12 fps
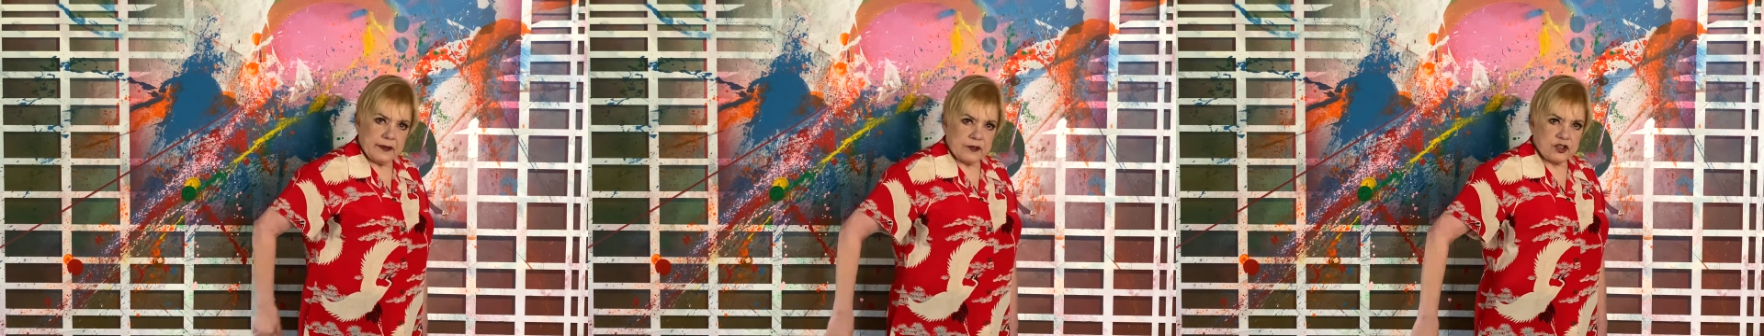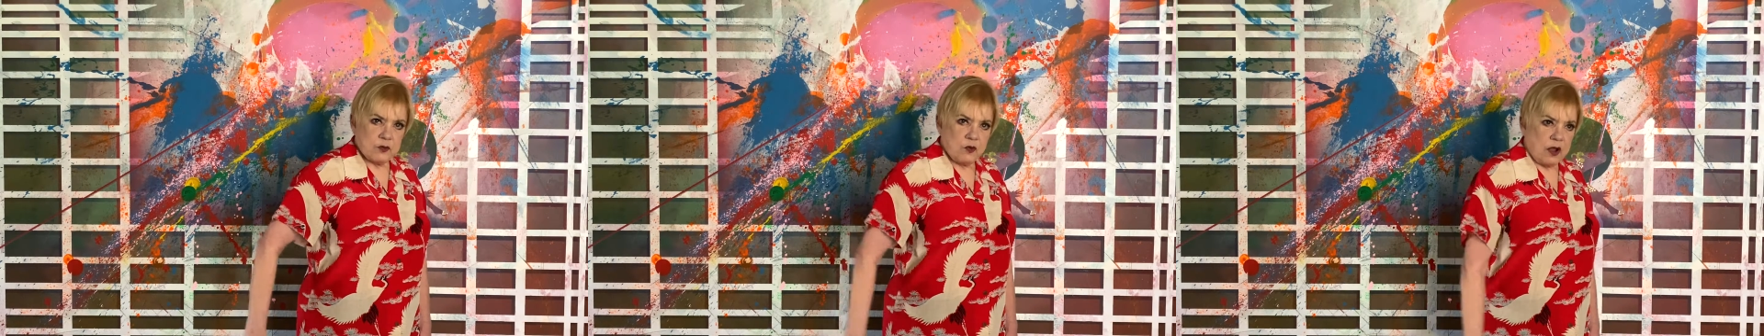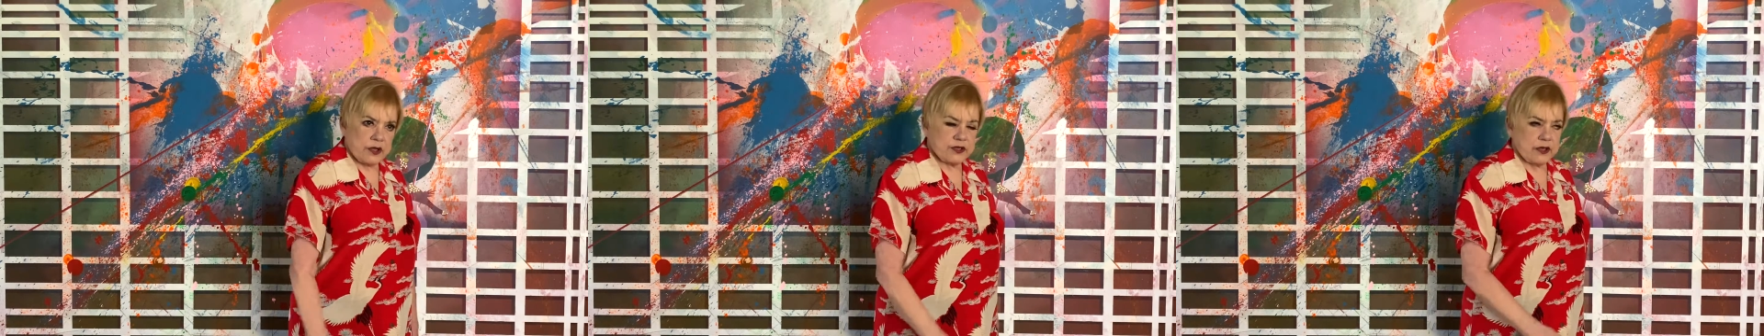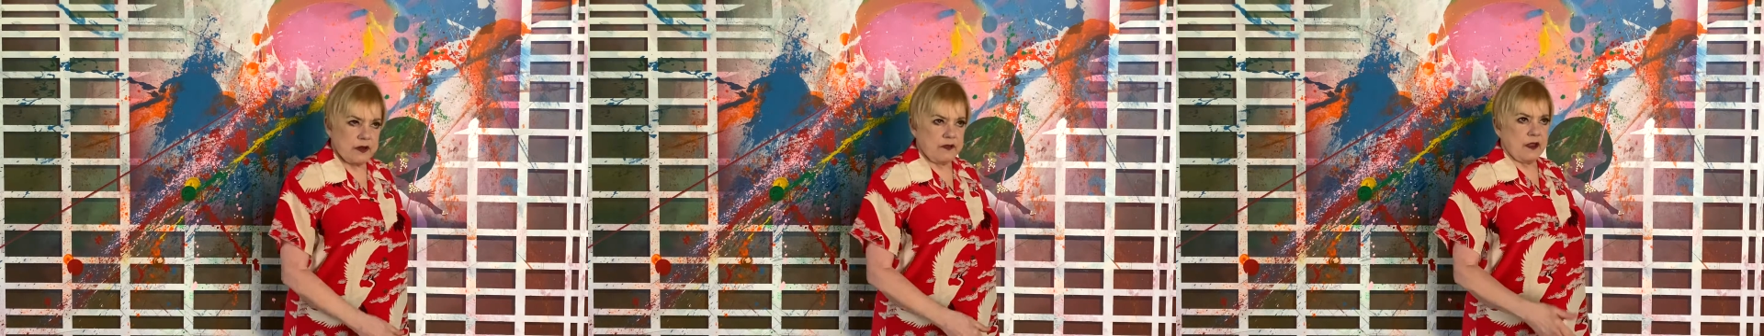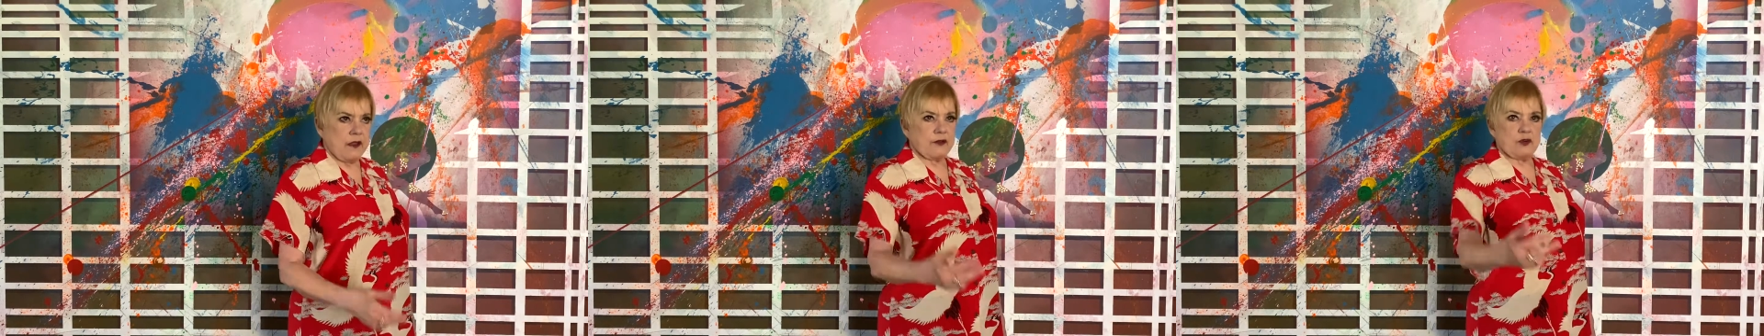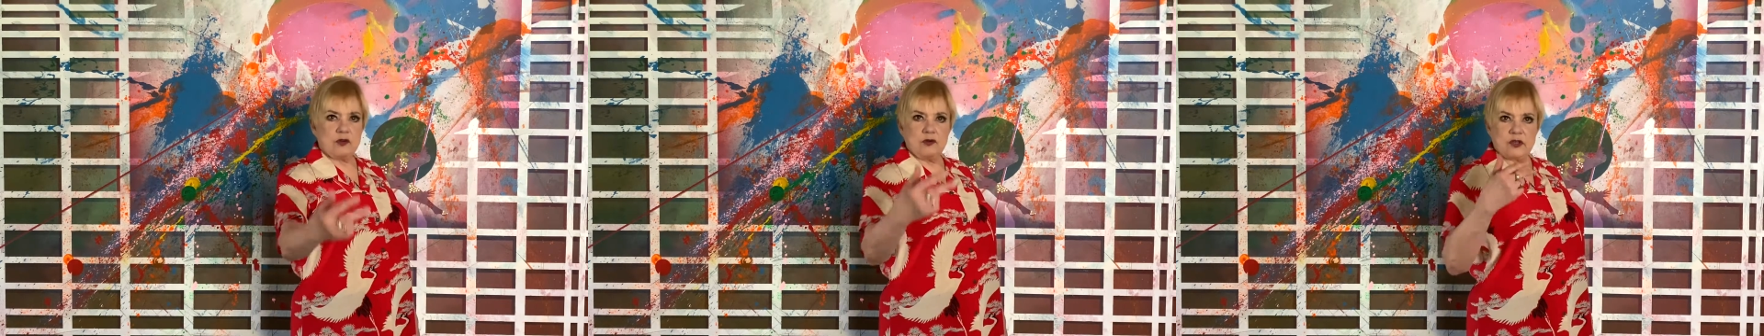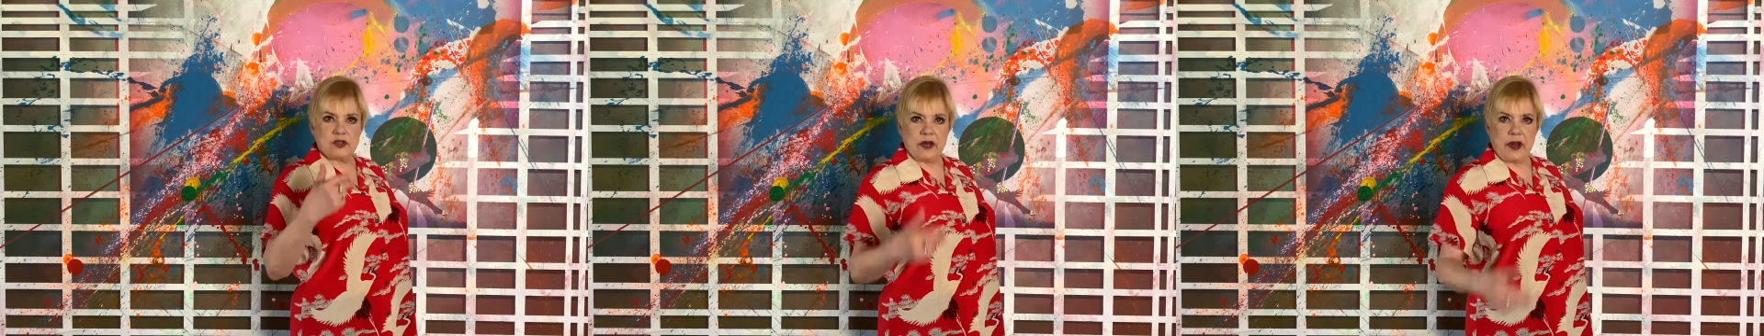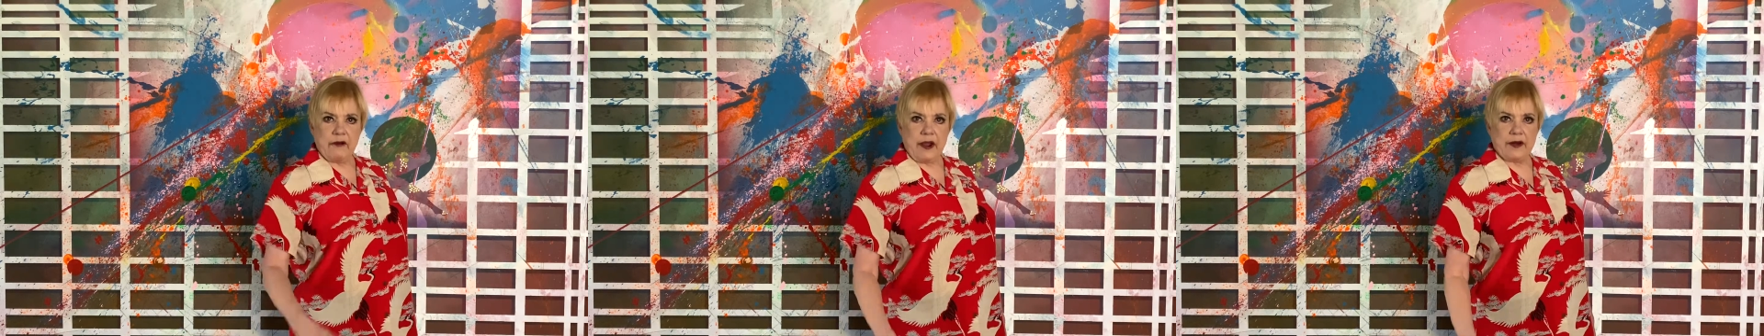She walks in and the other two
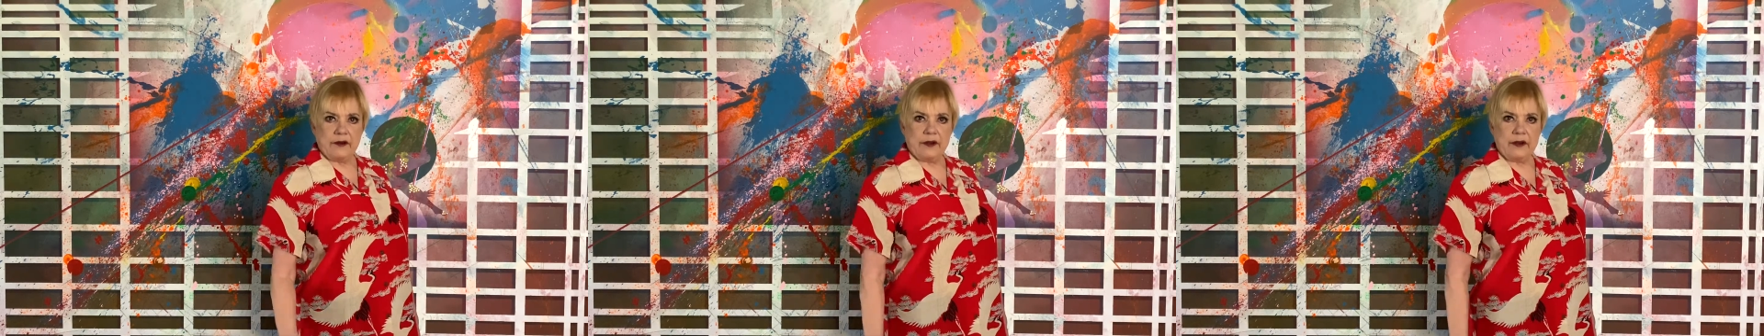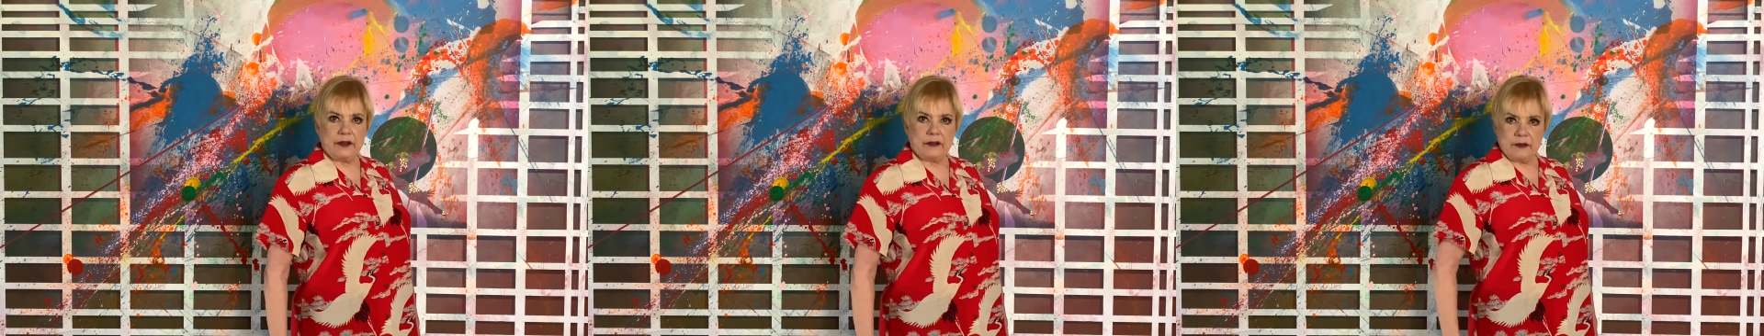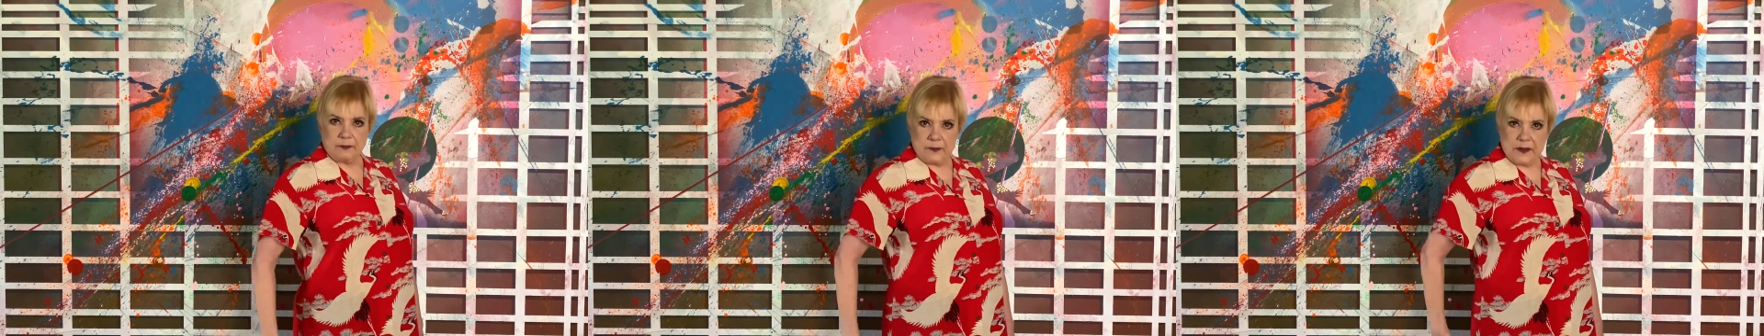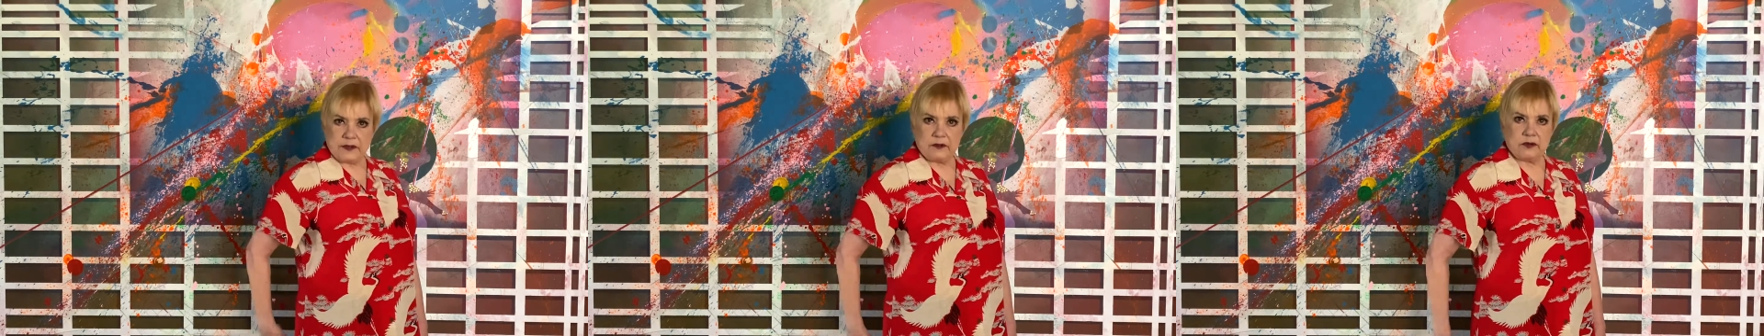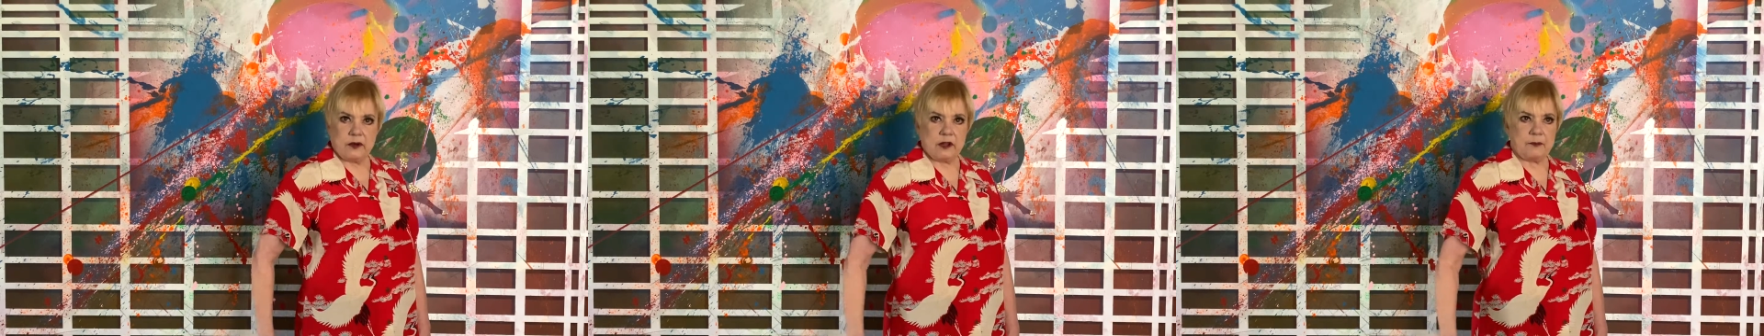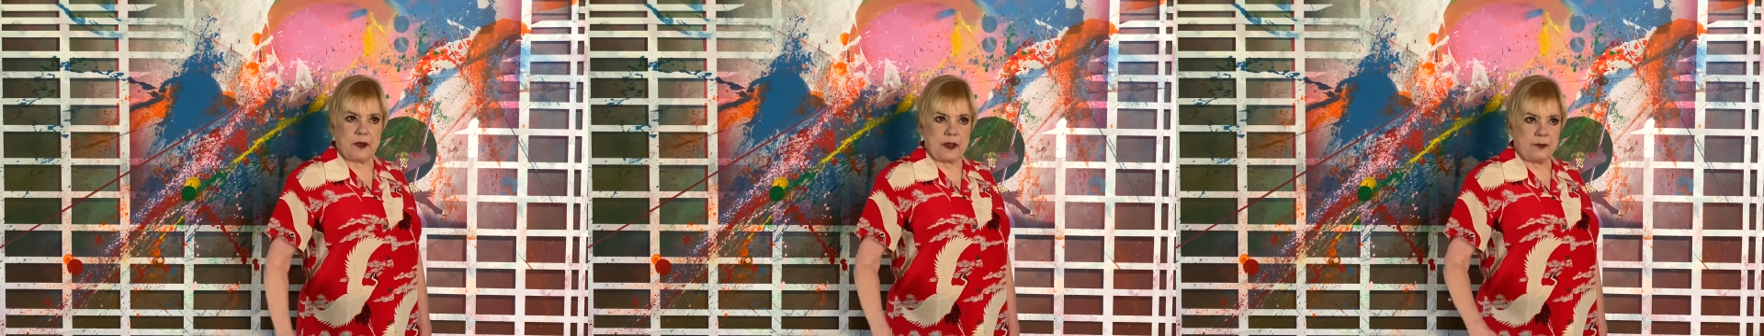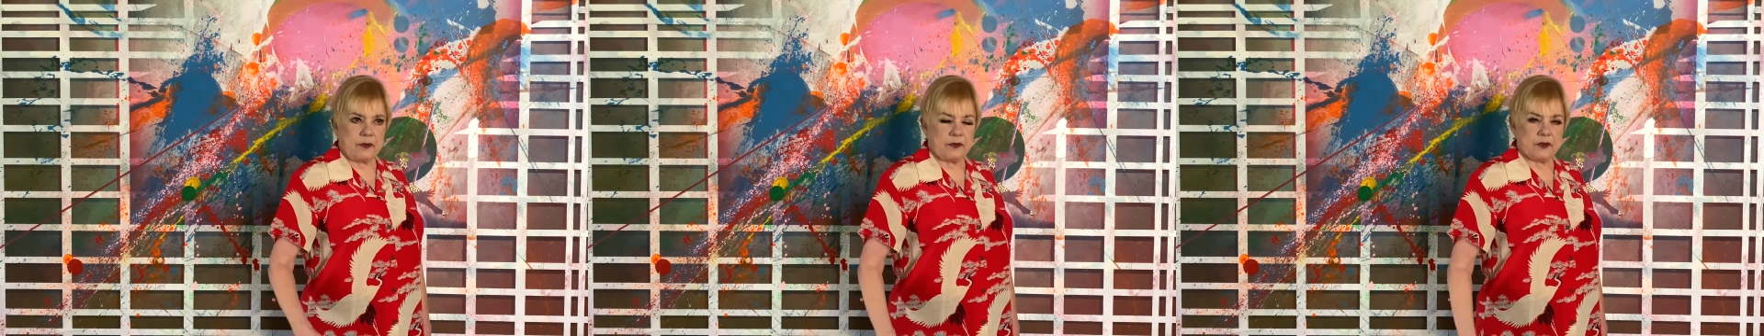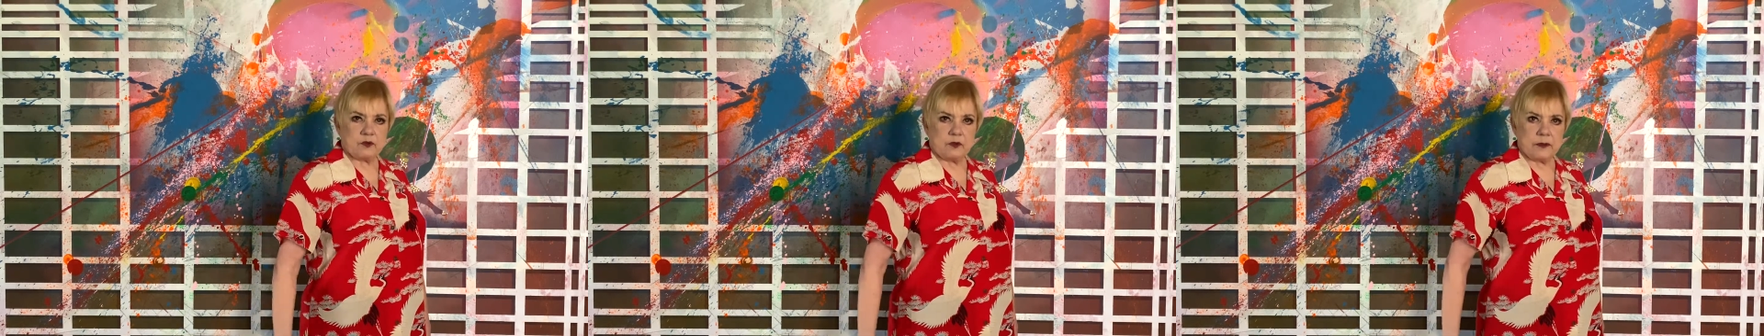stare at her, at the piece of toilet paper and
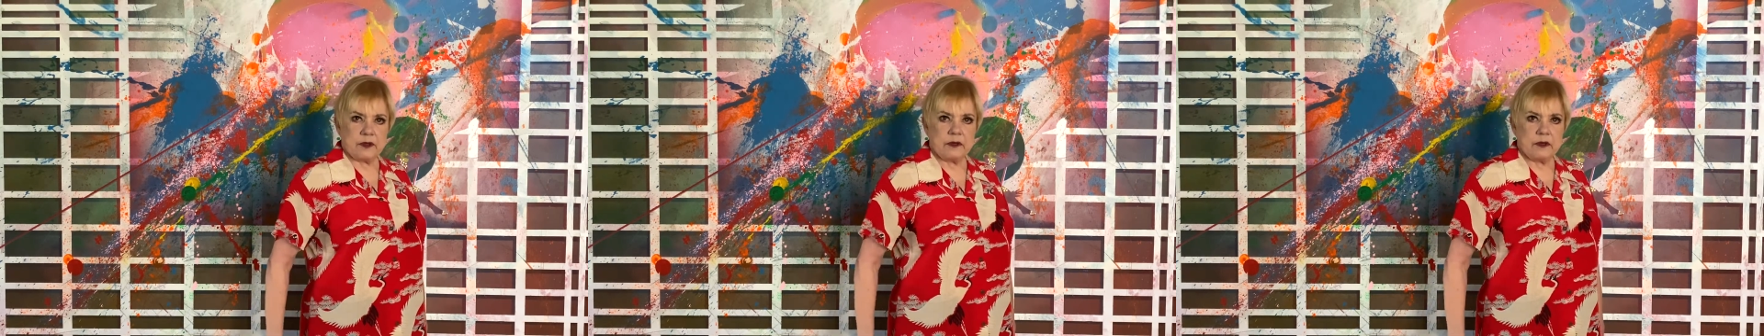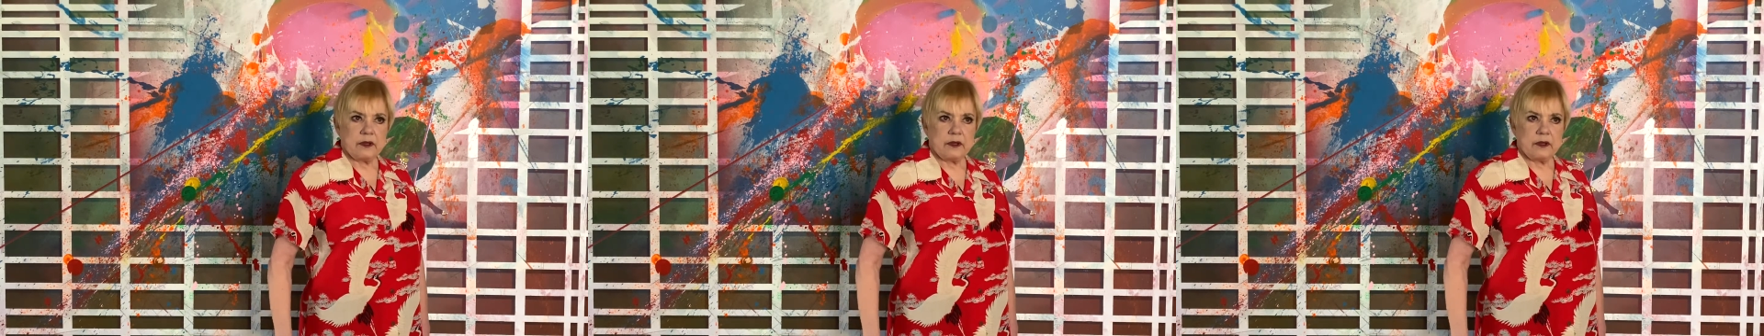this woman.